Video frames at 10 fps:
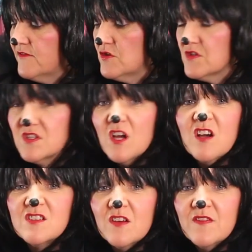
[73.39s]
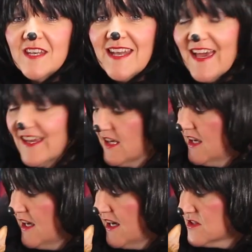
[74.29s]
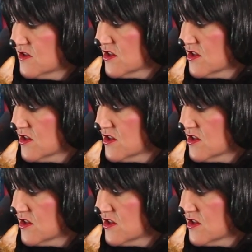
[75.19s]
If you start on the neck and